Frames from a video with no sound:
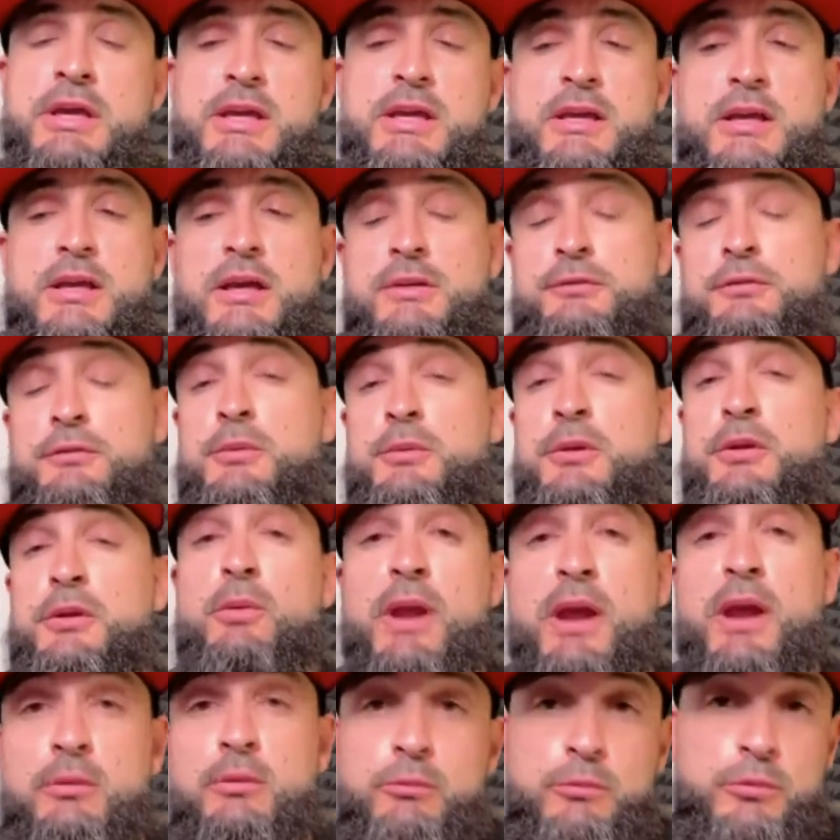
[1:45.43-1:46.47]
It comes from the
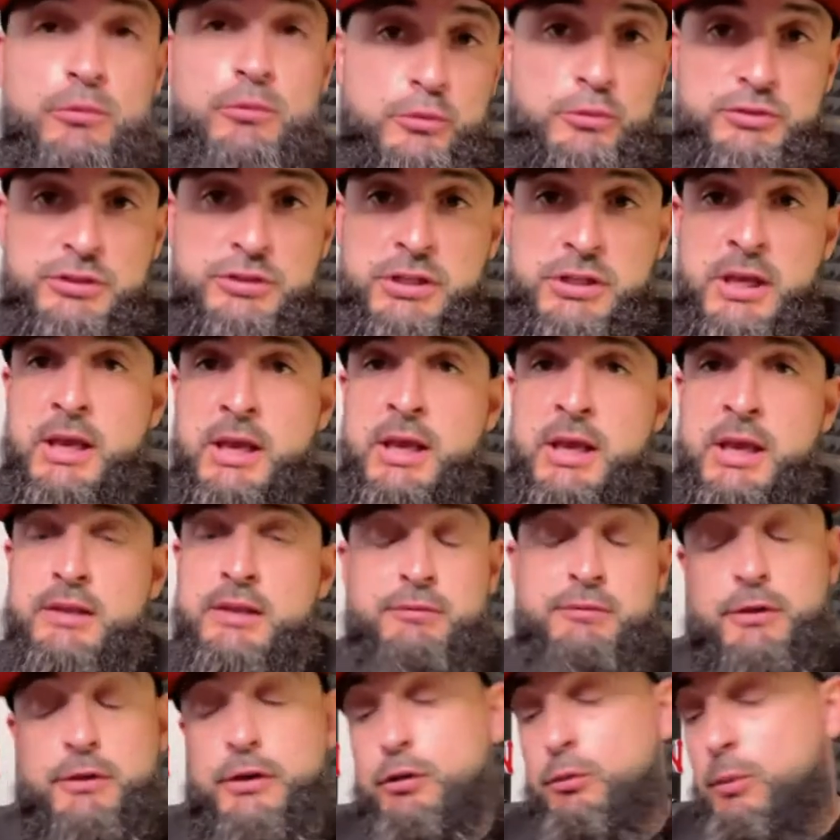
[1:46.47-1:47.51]
ground roots.
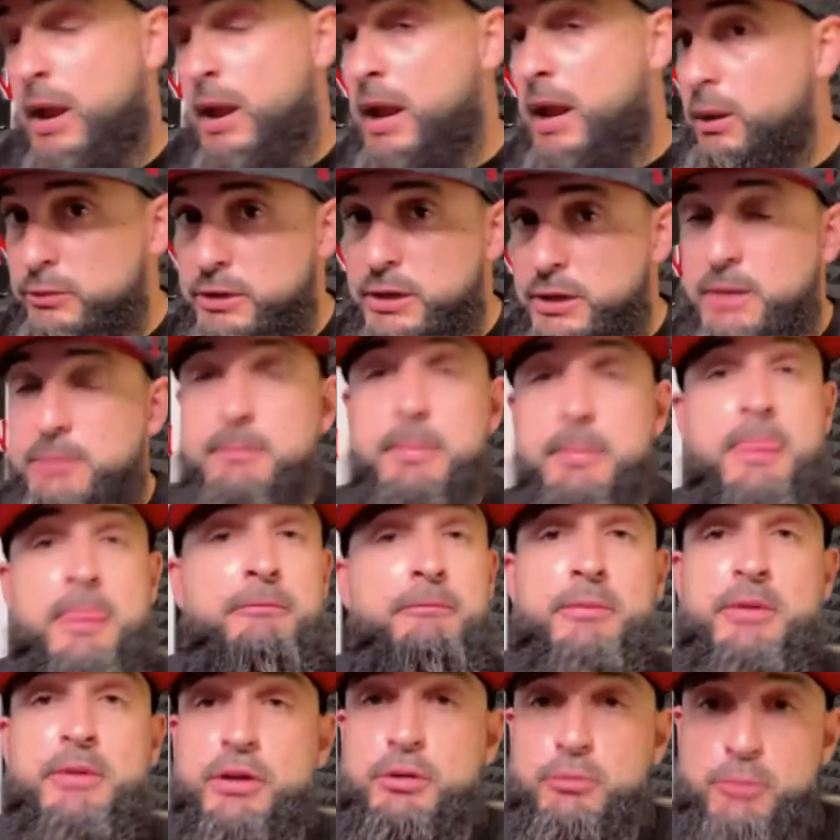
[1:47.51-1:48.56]
From the ground up,
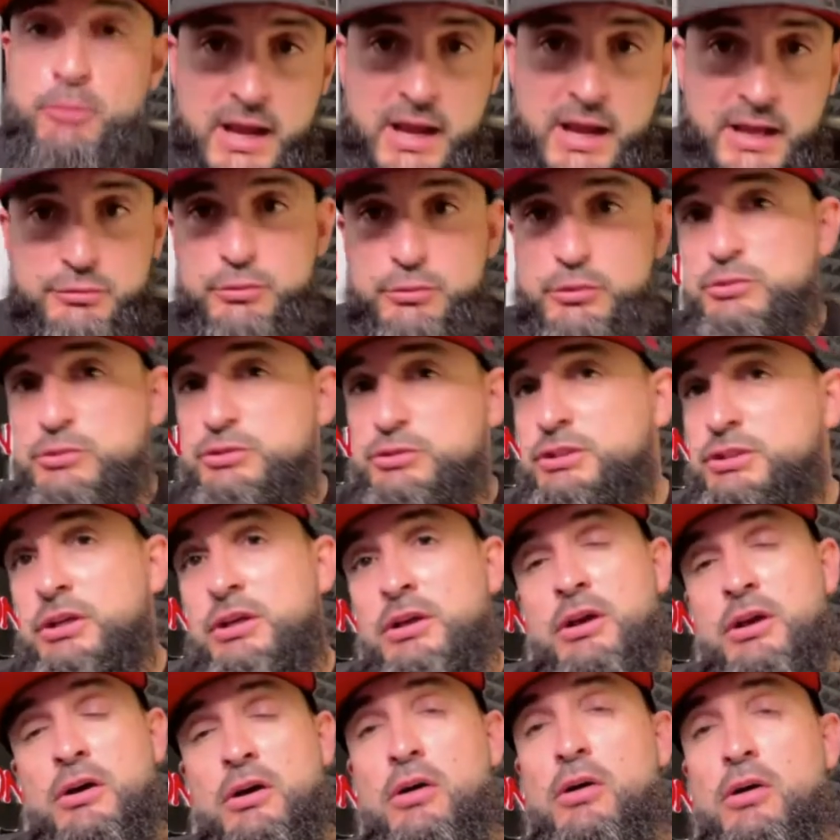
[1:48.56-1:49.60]
from the grassroots,
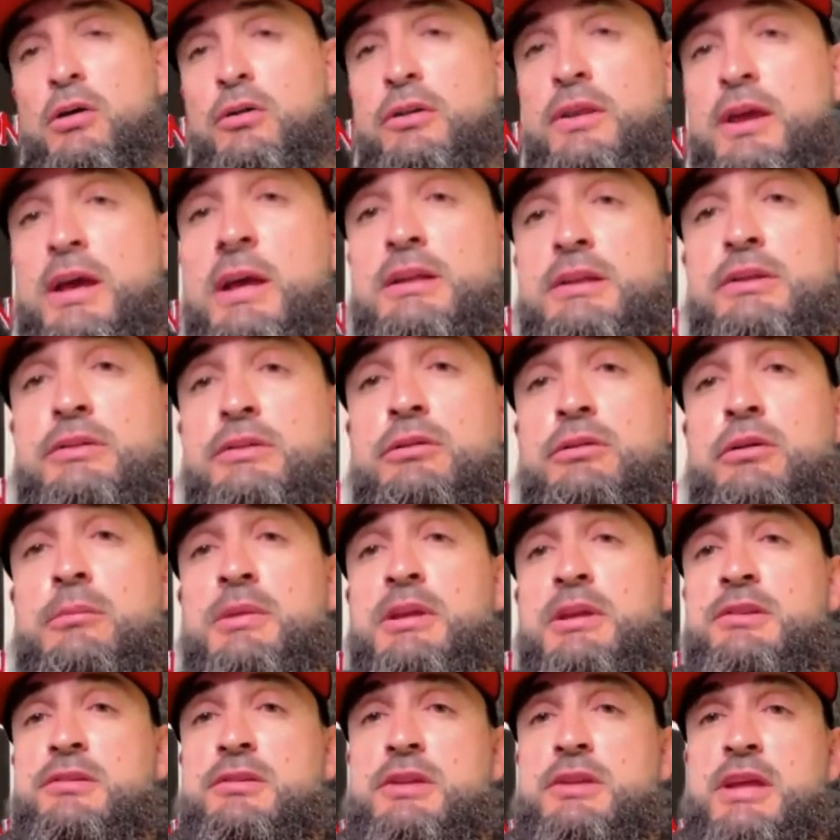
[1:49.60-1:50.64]
all that, you know what I
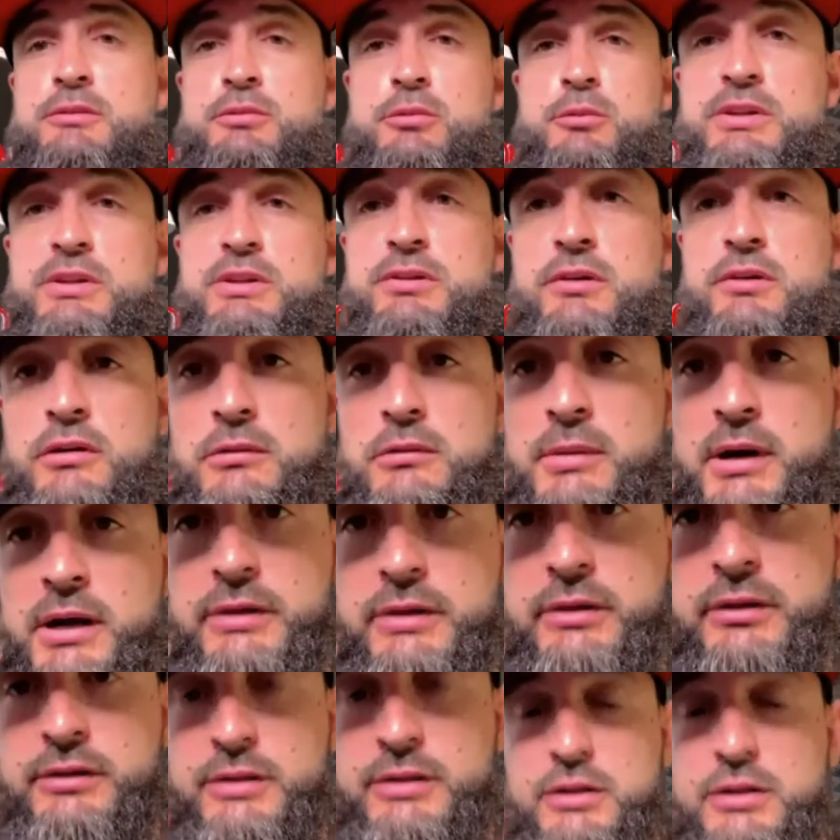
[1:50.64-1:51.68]
mean? So that's what we're talking about
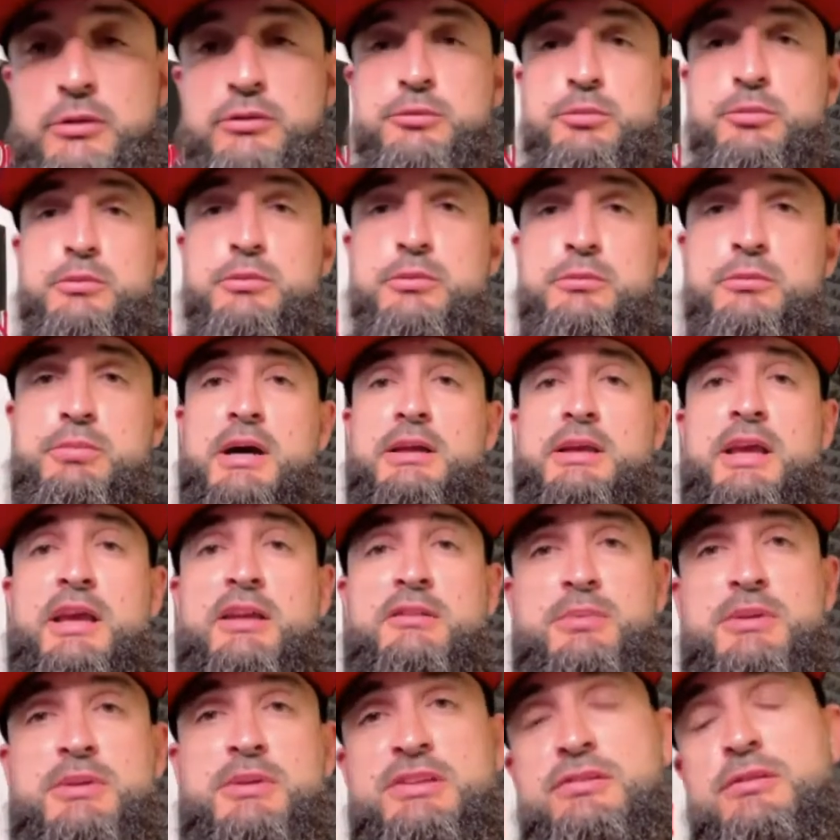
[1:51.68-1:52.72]
here at the No Spoon
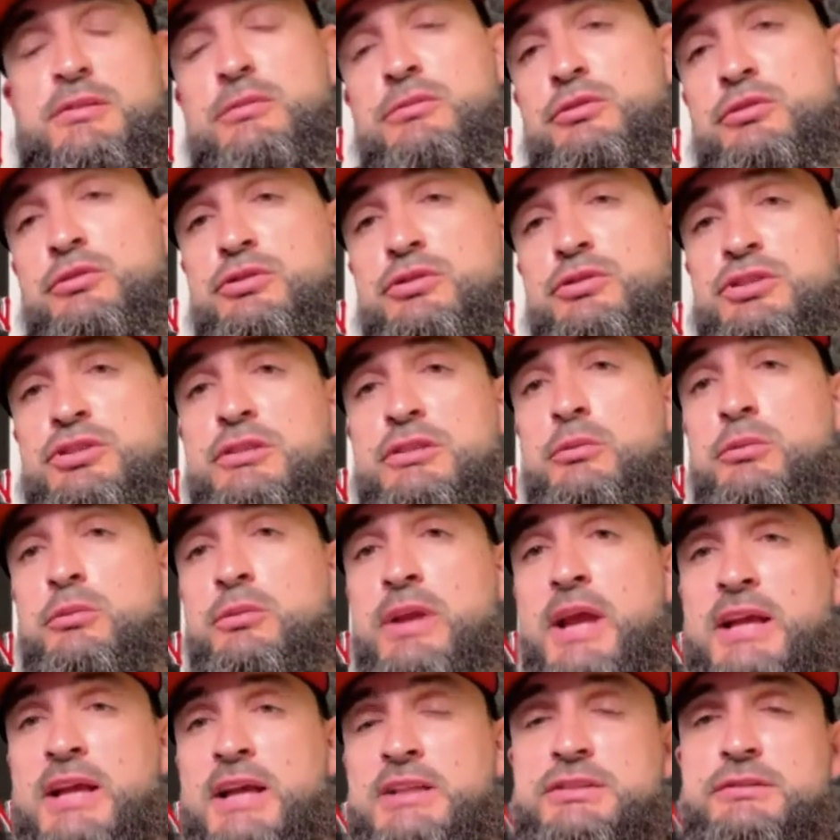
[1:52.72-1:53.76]
Podcast. But this is going to do this little
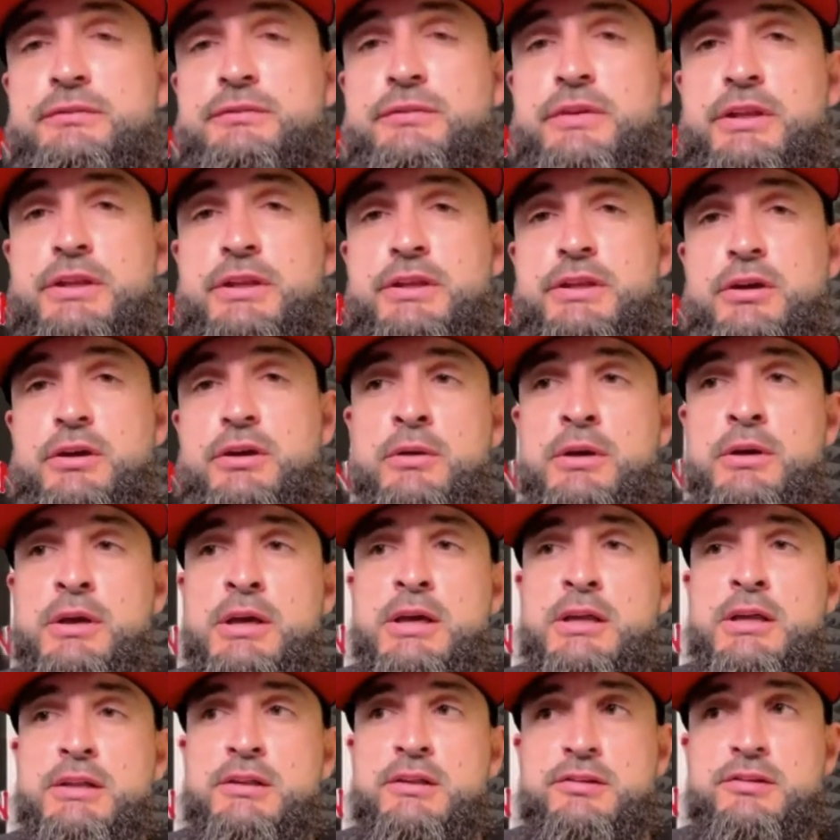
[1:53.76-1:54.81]
reaction video
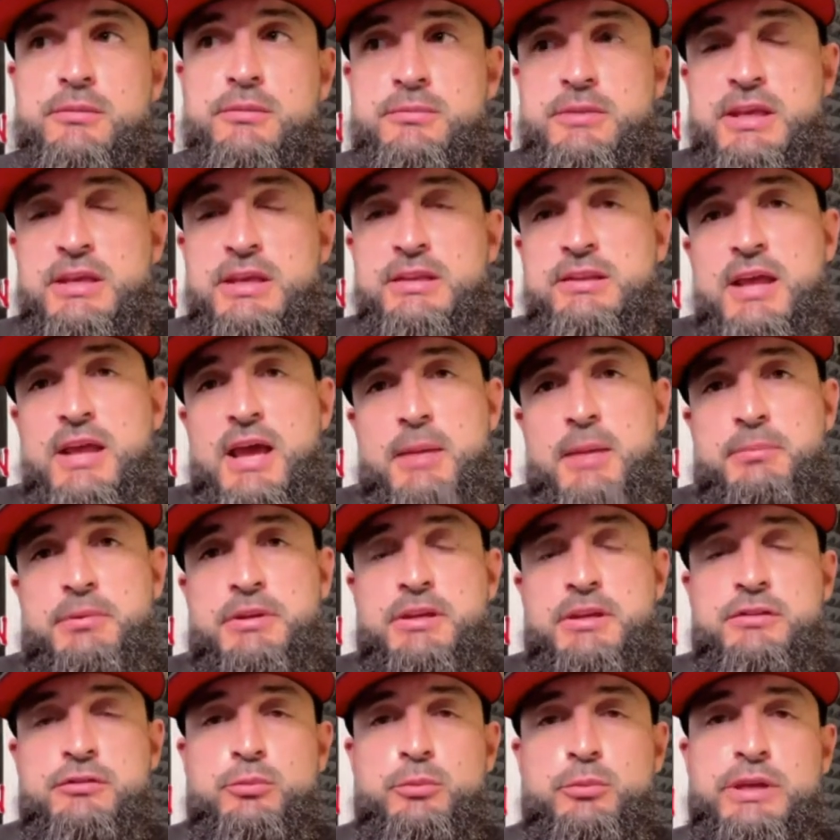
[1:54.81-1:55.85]
to some things that
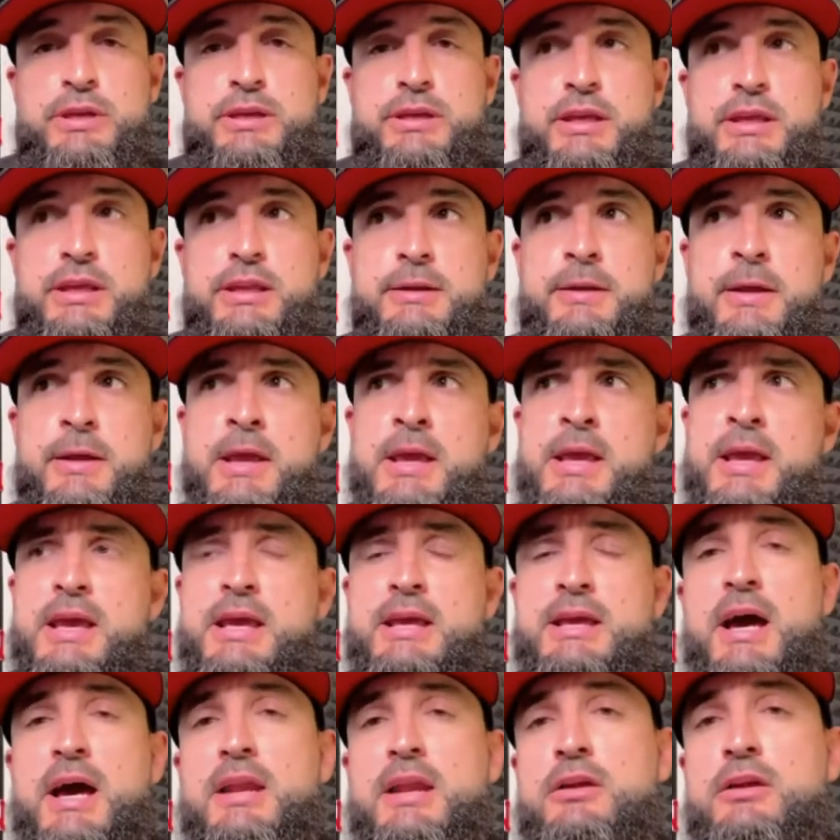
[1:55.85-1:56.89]
happened this week. And
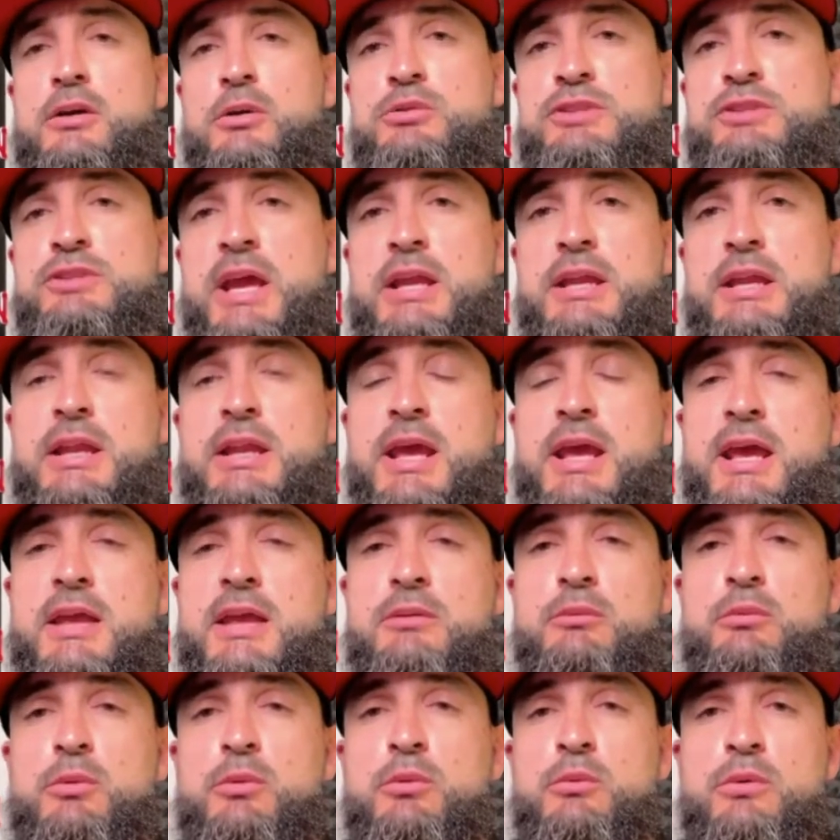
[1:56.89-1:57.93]
it kind of goes hand in
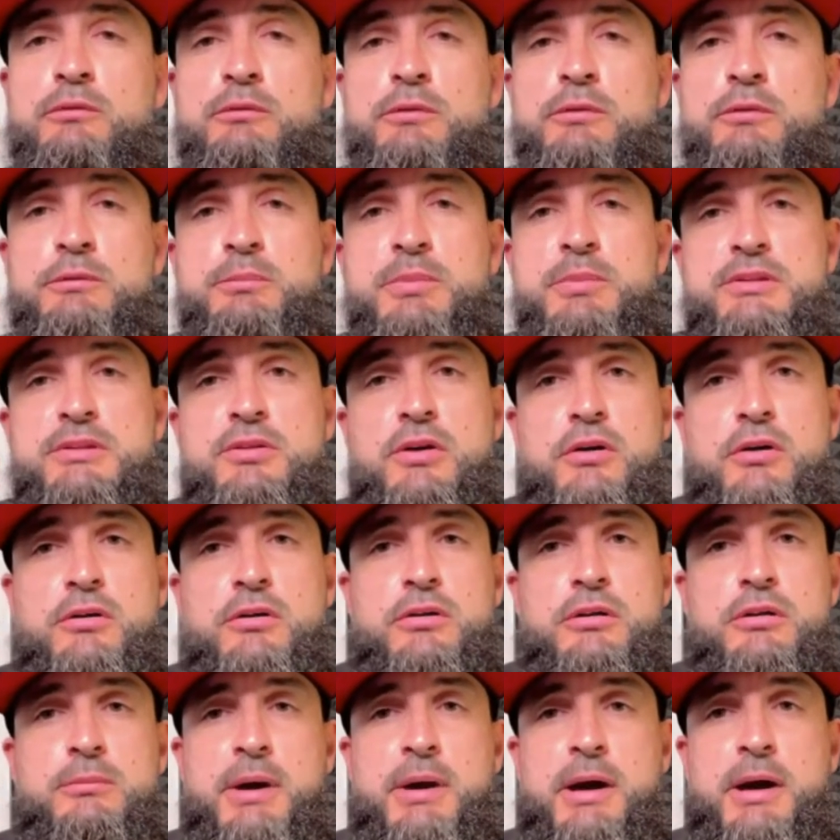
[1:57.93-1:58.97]
hand with what we've been
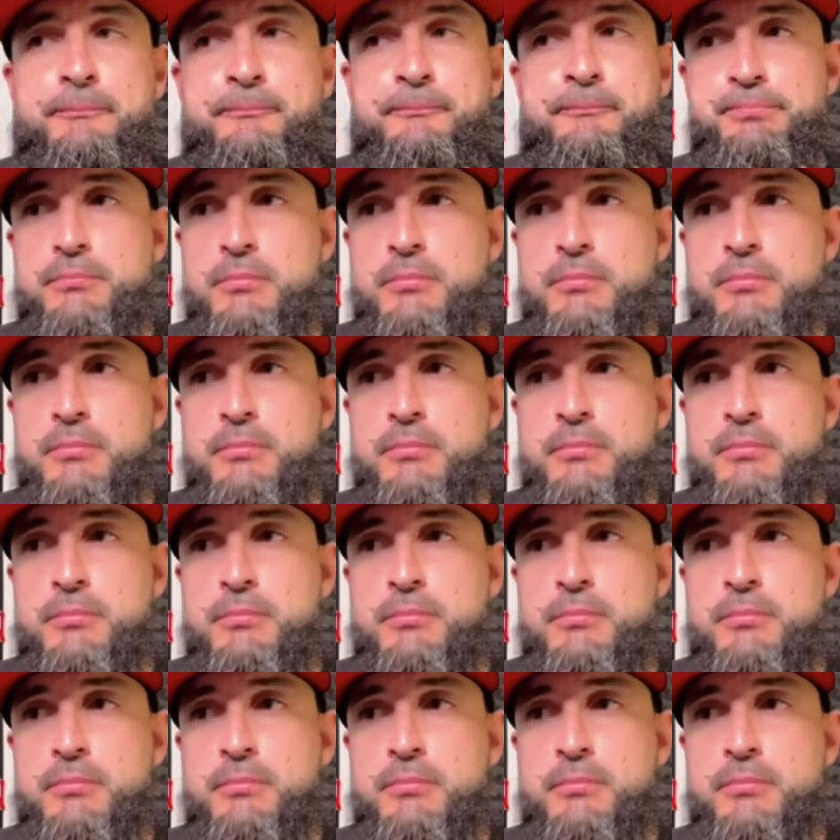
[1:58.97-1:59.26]
talking about